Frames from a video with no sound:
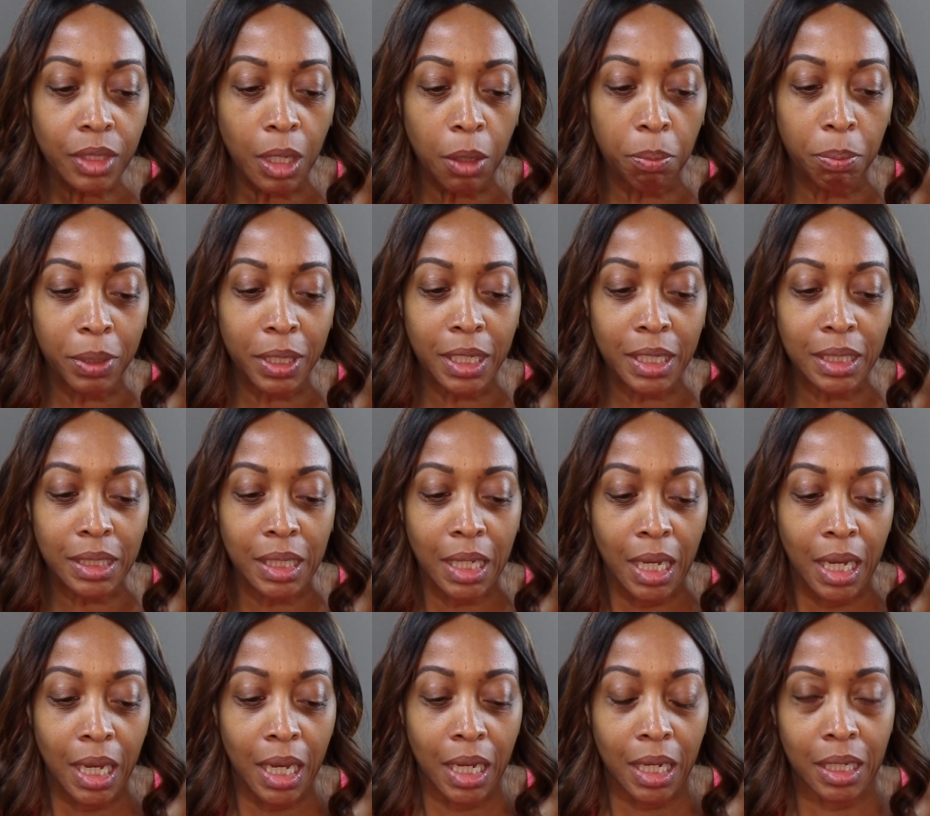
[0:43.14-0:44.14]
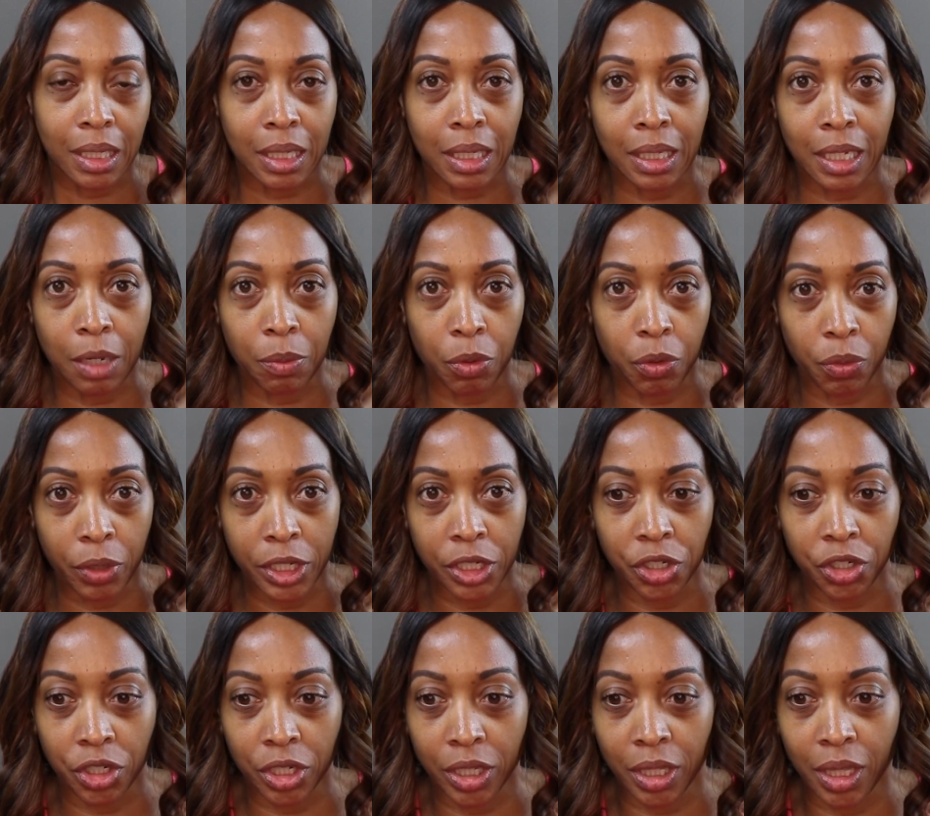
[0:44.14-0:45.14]
But a
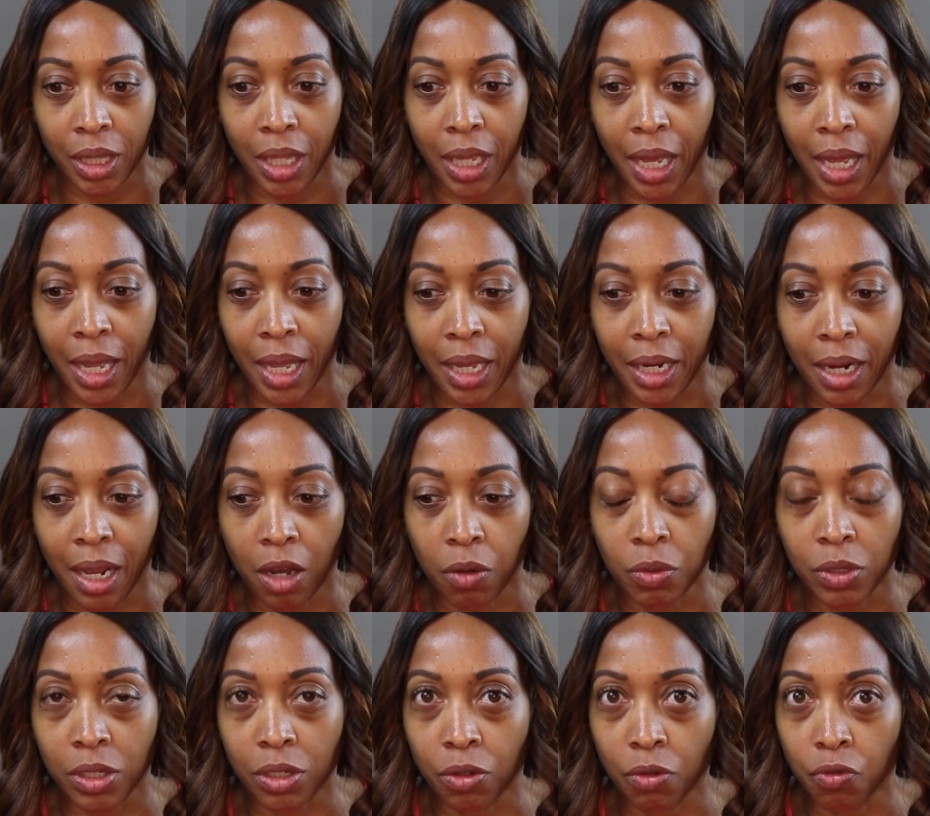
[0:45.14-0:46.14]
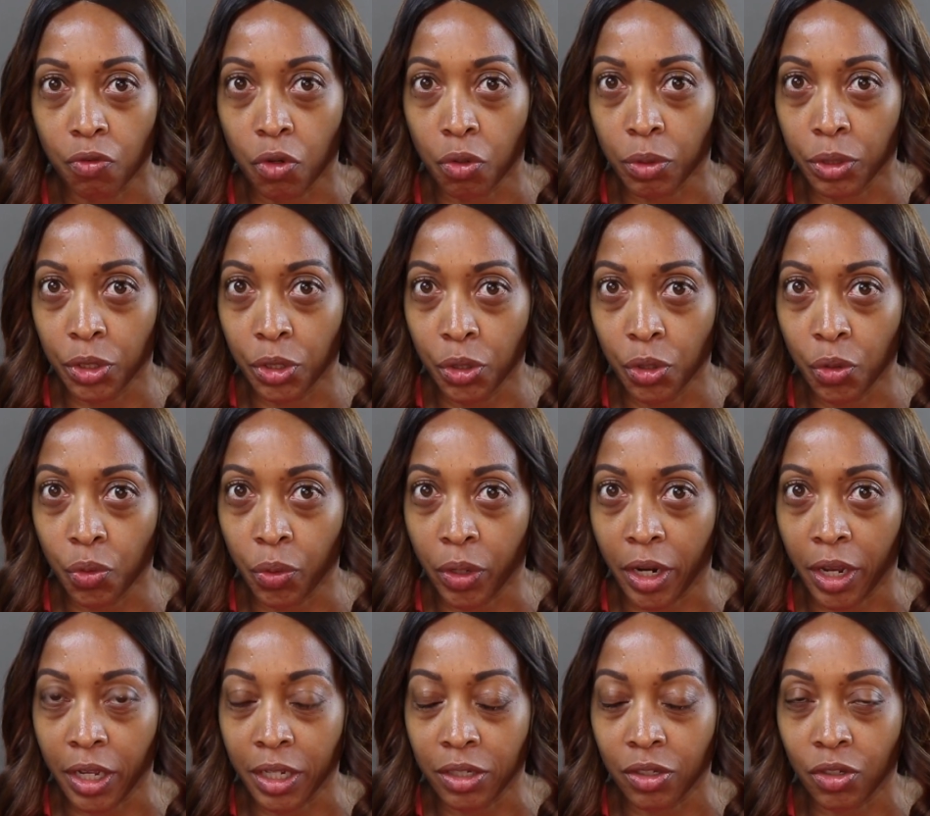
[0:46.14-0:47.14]
collaboration that I was looking forward to when
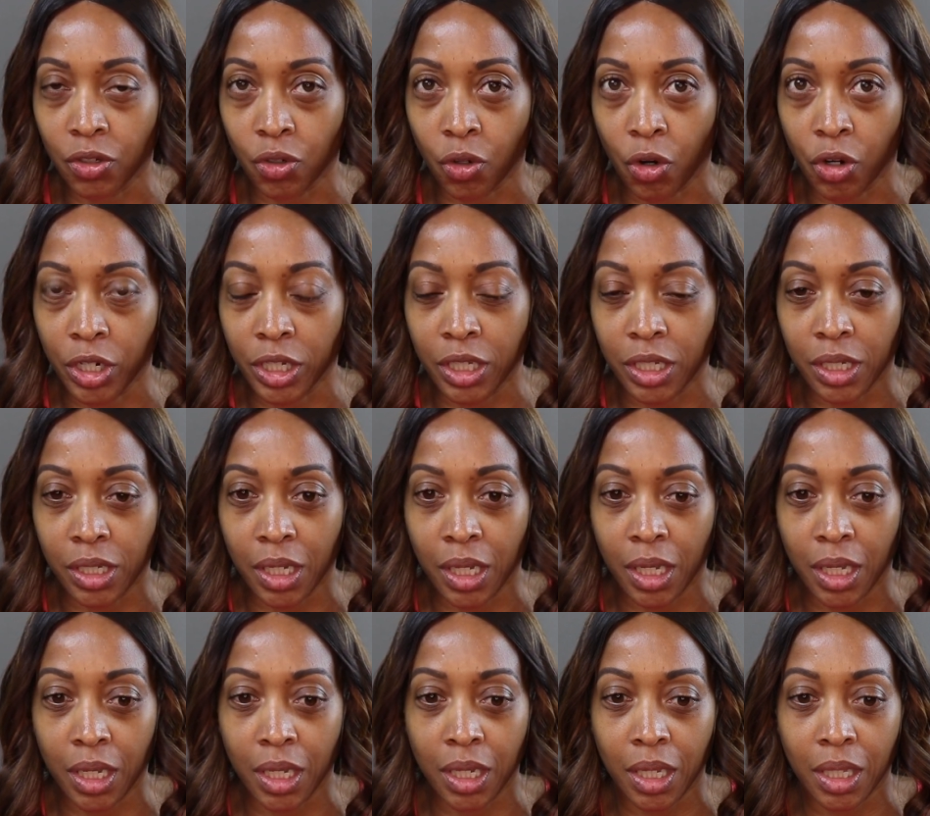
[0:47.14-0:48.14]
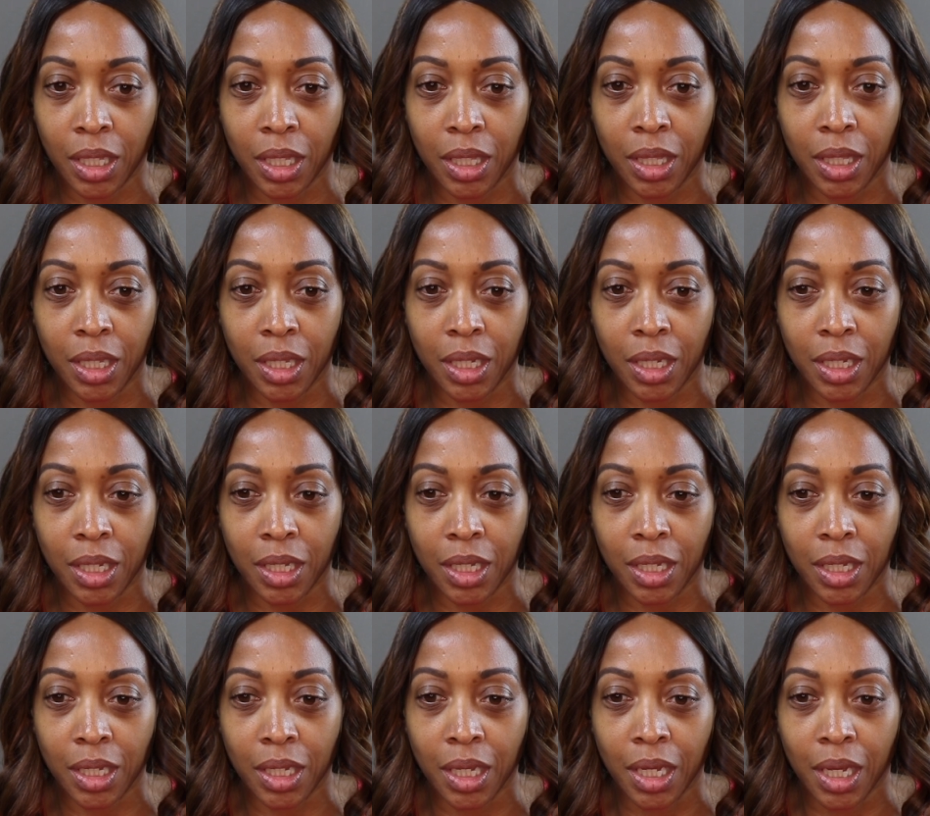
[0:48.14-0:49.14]
I started seeing
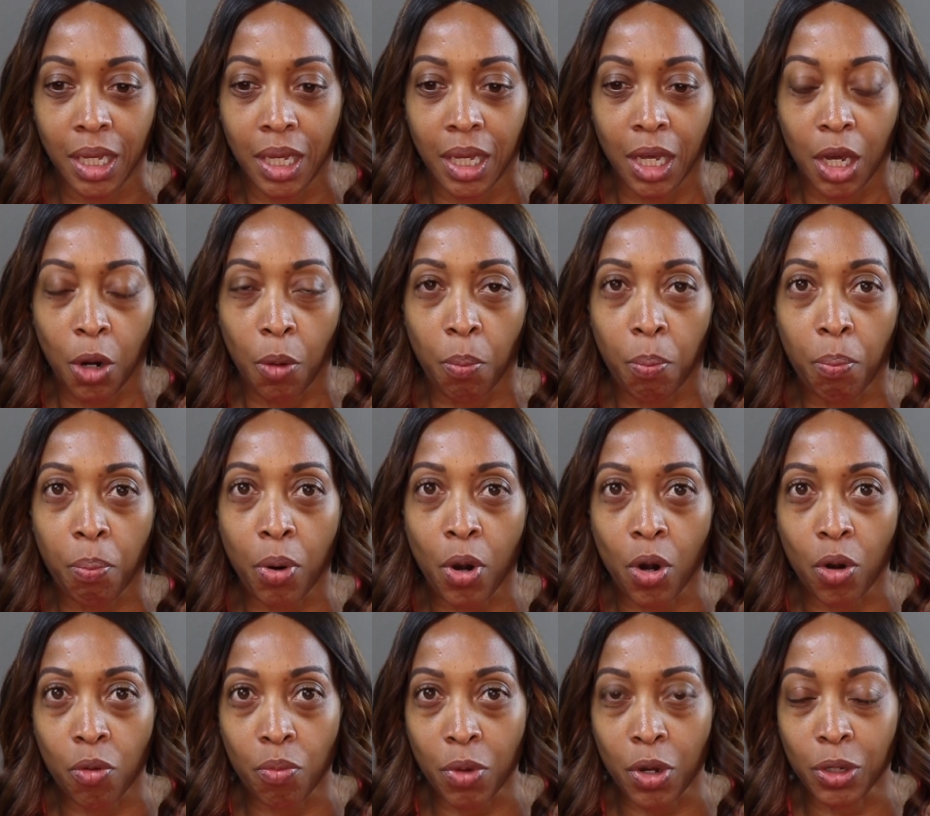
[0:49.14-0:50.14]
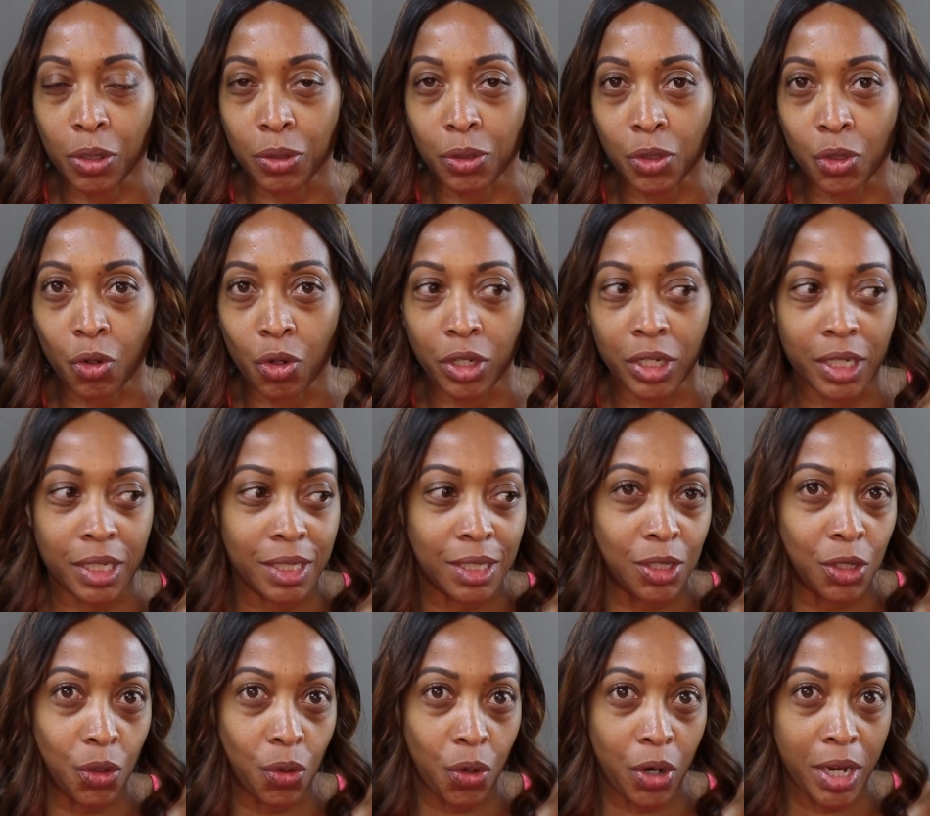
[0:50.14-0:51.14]
the promos on
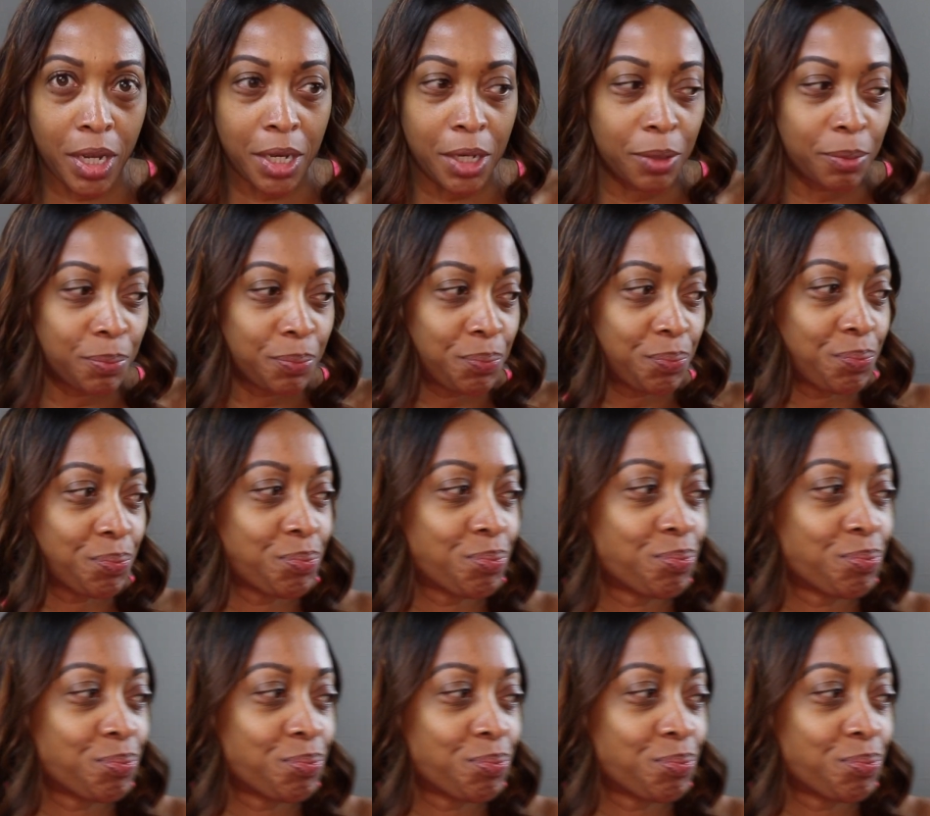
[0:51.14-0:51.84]
Instagram.